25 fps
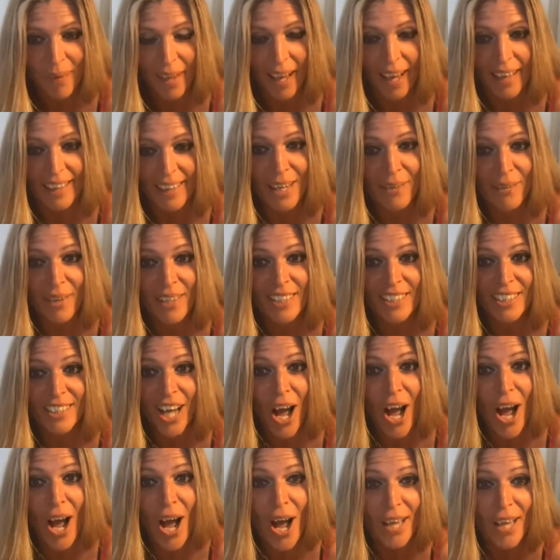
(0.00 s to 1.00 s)
And I was,
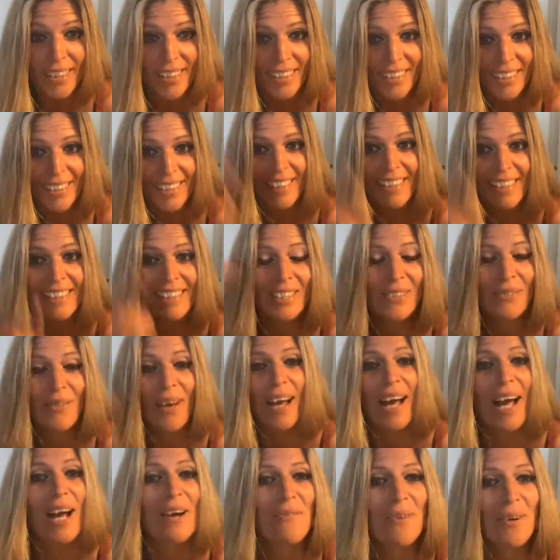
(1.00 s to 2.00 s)
God, this is where
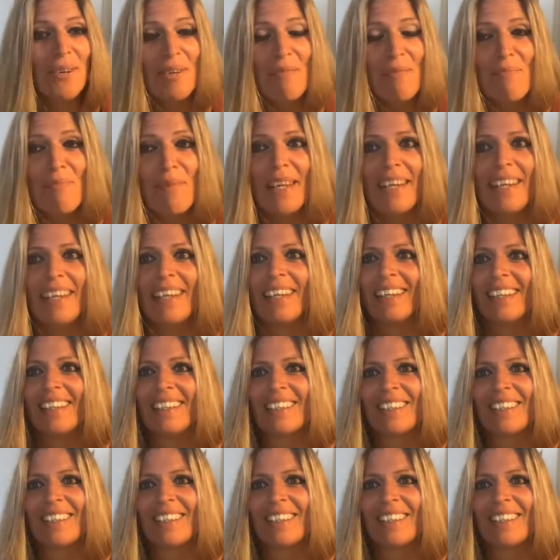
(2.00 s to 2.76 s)
I want to be.